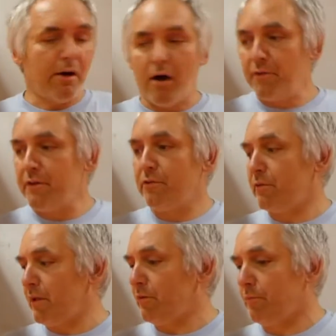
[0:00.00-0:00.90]
of
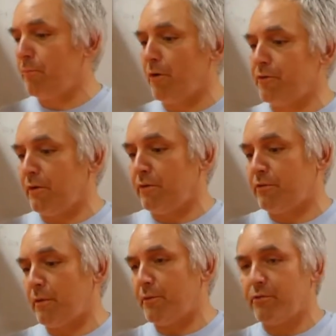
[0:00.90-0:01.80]

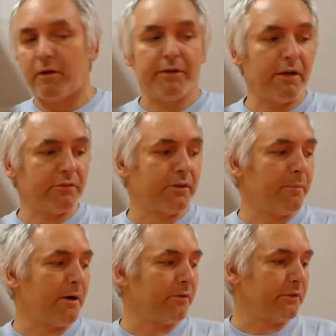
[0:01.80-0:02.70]
these ruddy ducks will
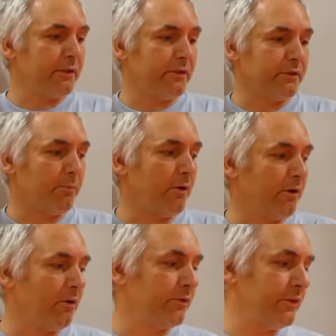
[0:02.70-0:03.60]
come out tomorrow.